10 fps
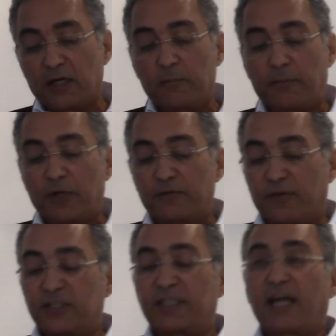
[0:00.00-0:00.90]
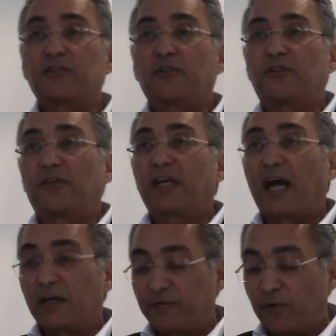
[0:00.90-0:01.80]
both for statutory
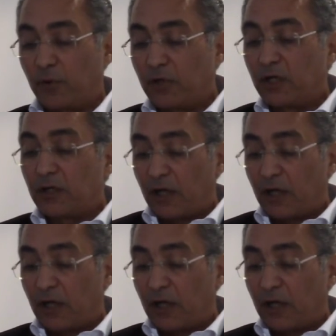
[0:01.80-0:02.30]
and for